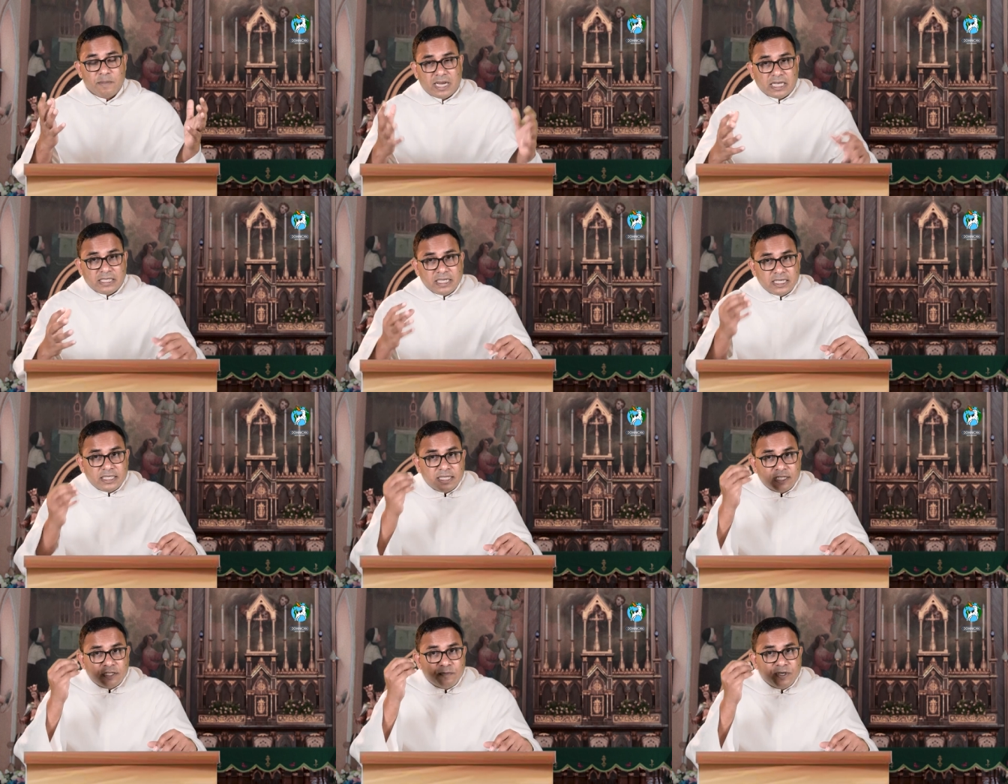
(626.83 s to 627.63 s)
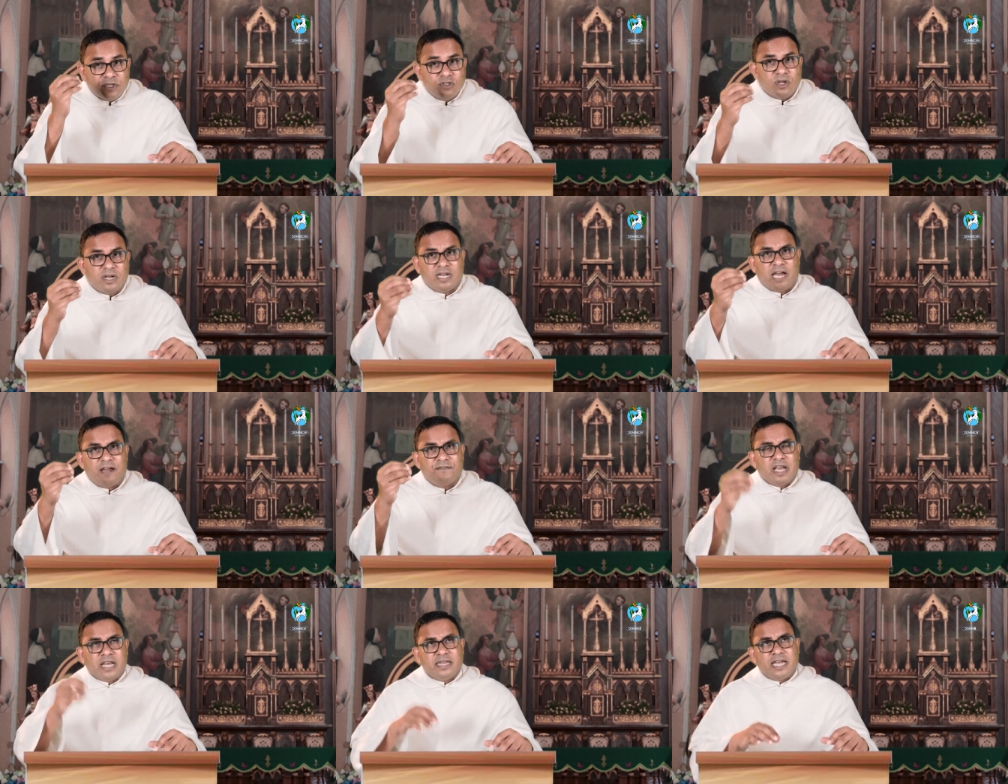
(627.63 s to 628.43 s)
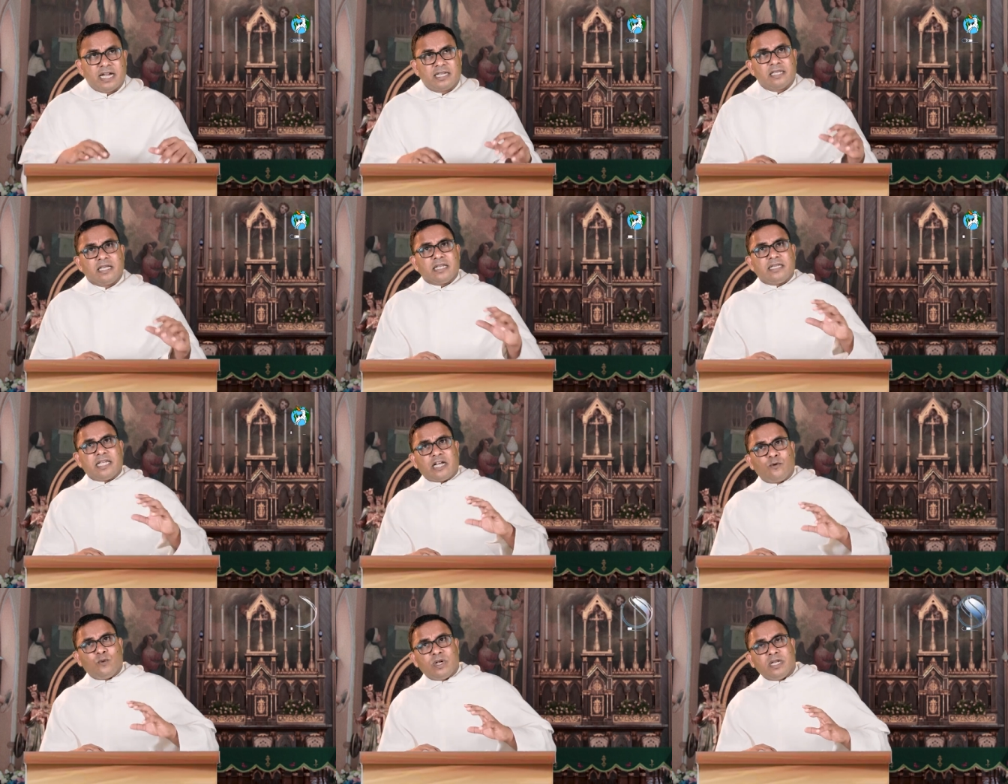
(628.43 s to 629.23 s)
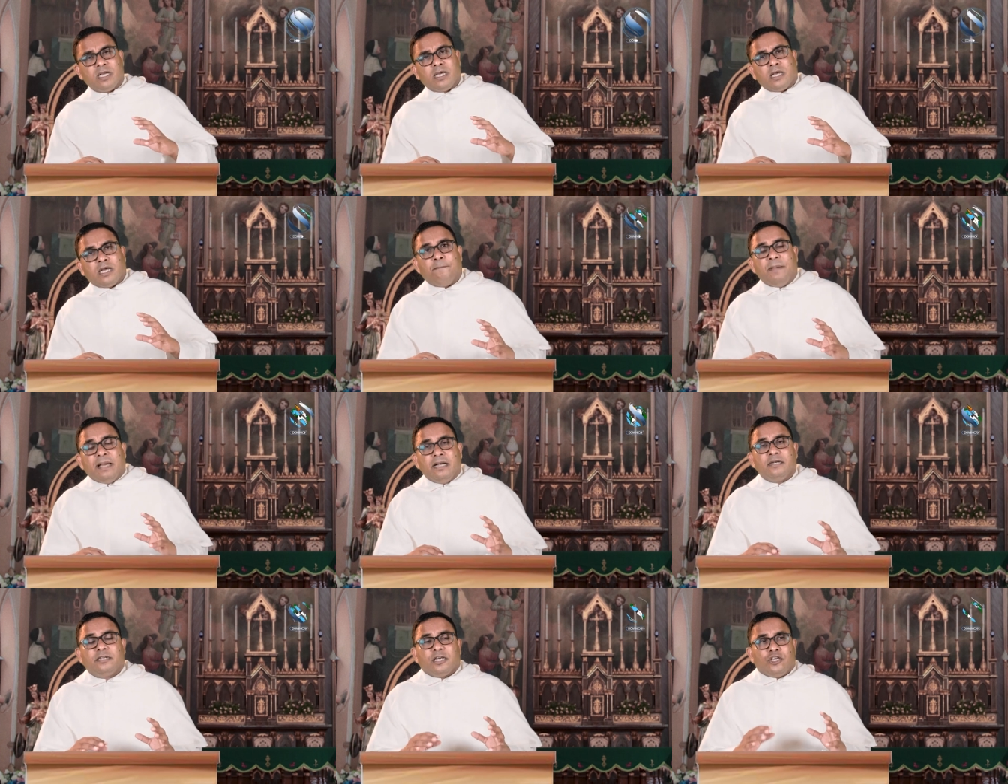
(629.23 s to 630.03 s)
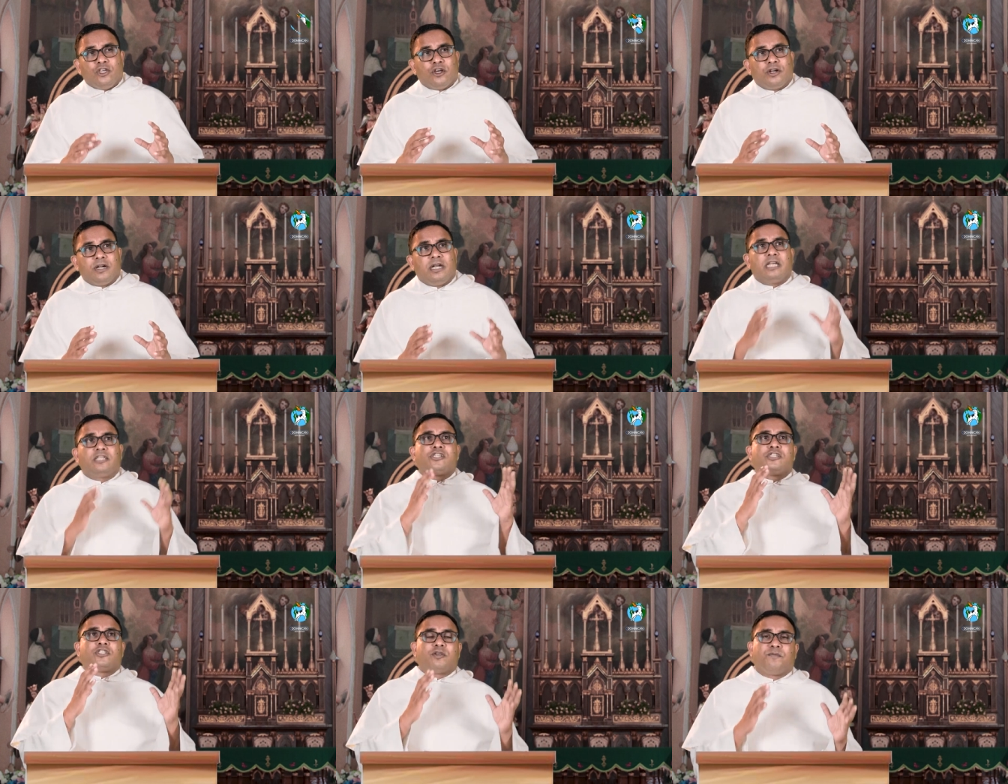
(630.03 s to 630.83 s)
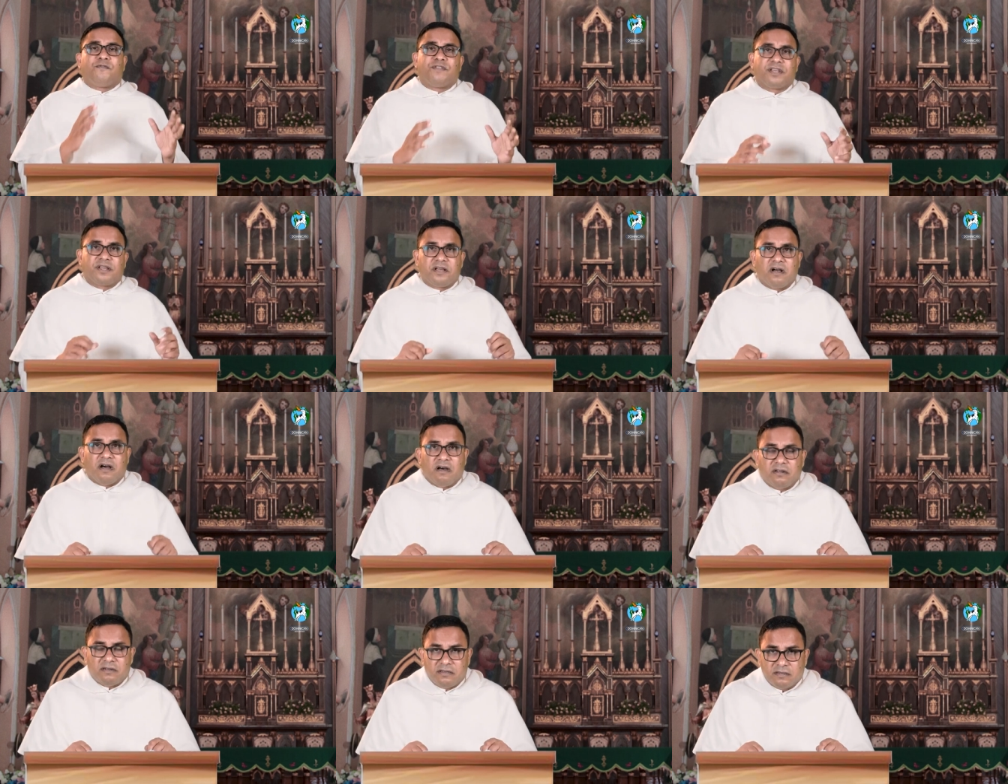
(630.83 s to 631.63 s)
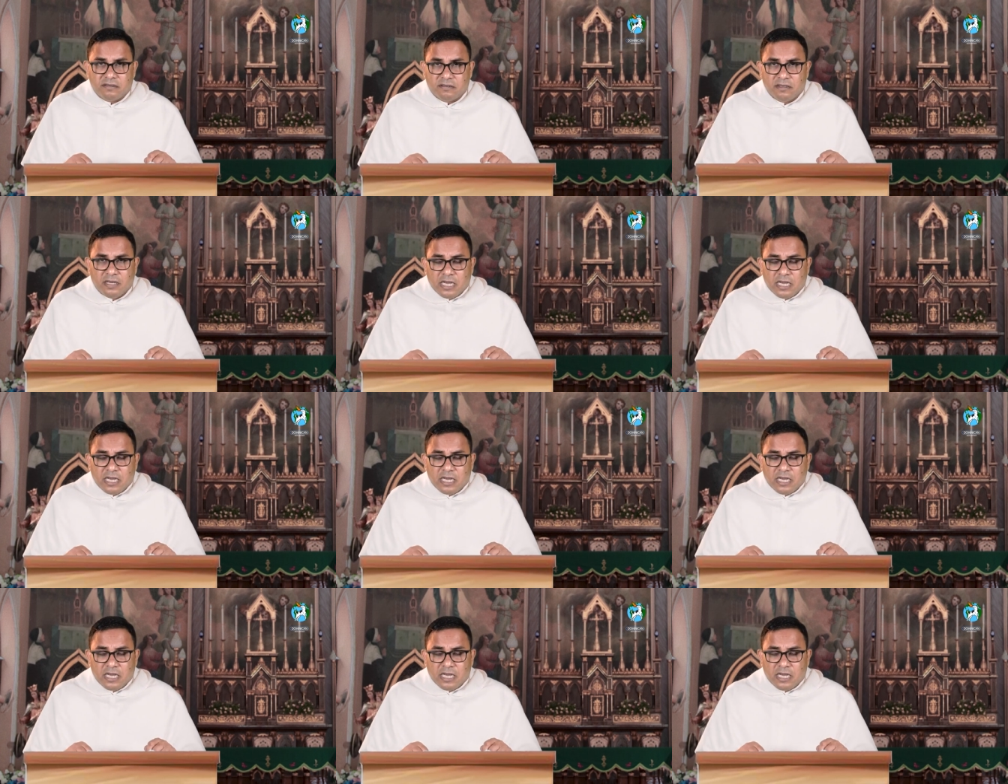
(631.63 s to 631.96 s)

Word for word: because it is the spiritual life that, that will build your relationship with God.